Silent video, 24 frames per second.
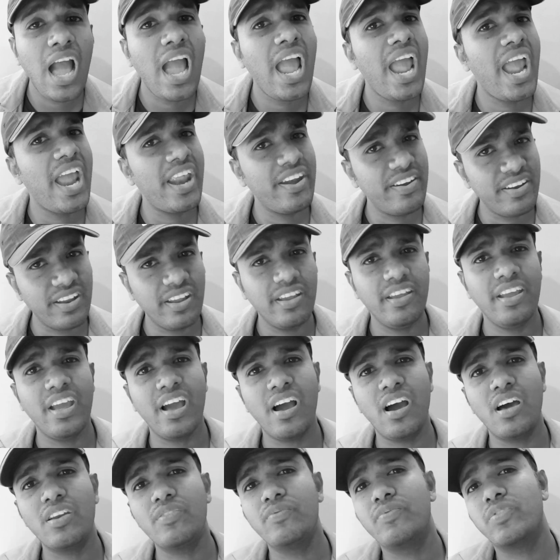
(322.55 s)
and
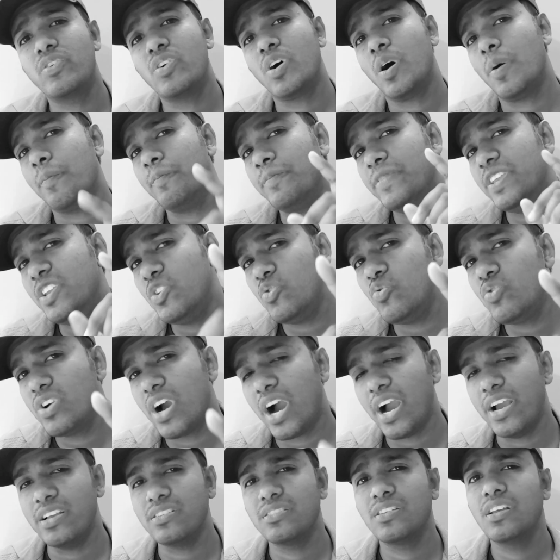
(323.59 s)
hear from you
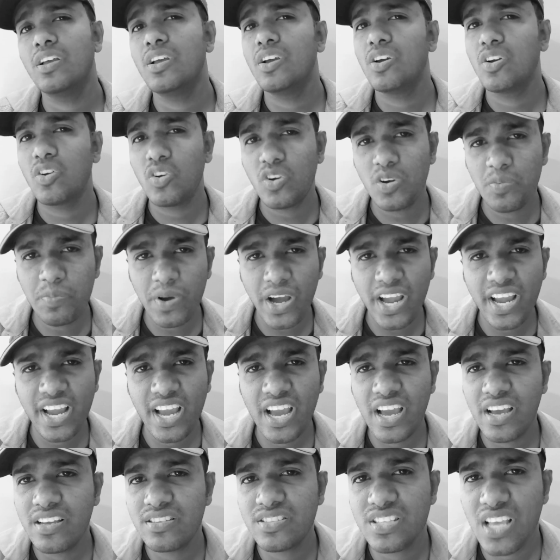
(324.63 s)
guys
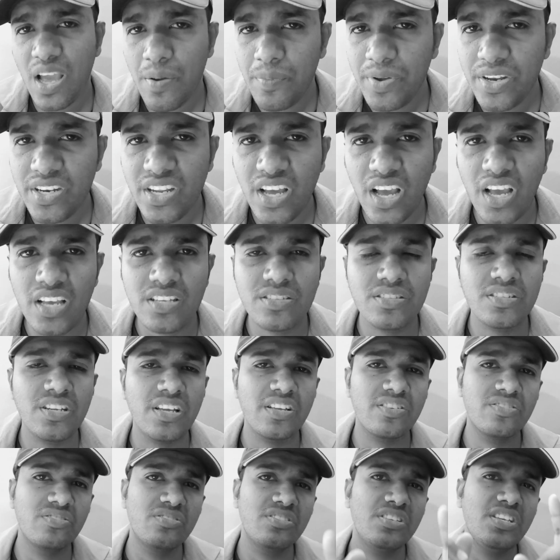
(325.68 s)
goodbye guys have a nice
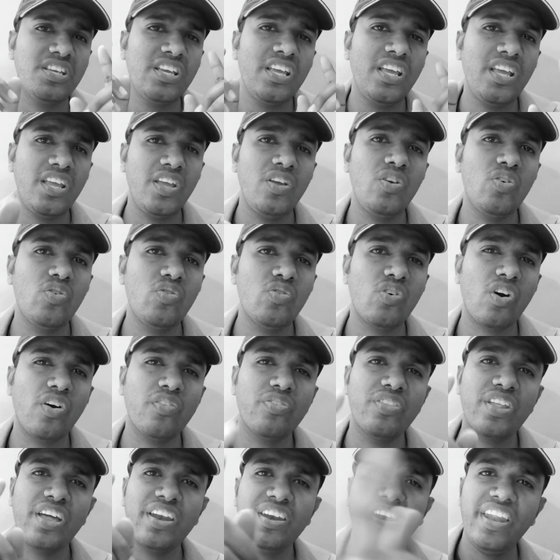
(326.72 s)
day see you
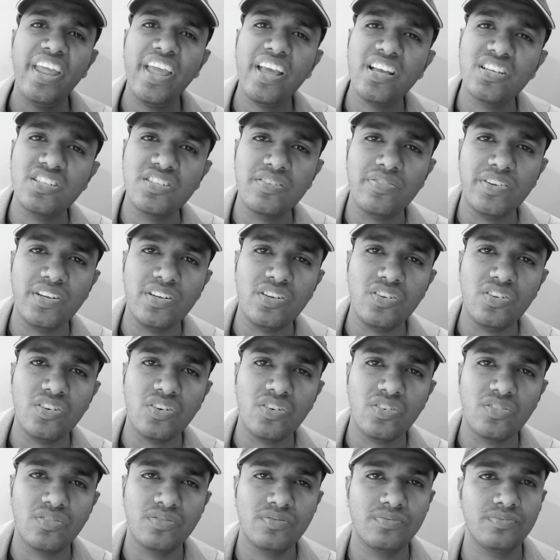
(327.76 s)
on the next
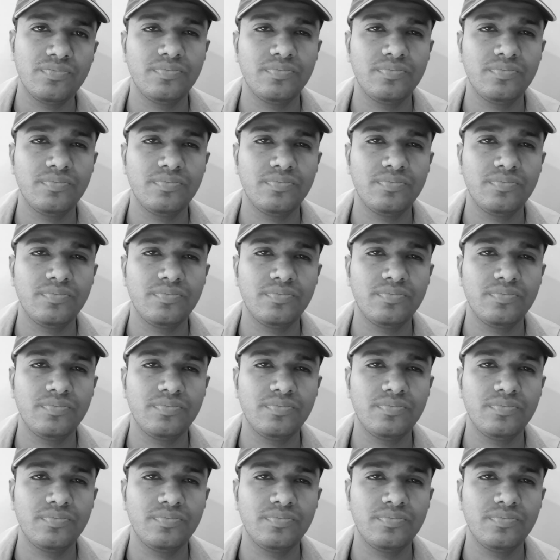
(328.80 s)
video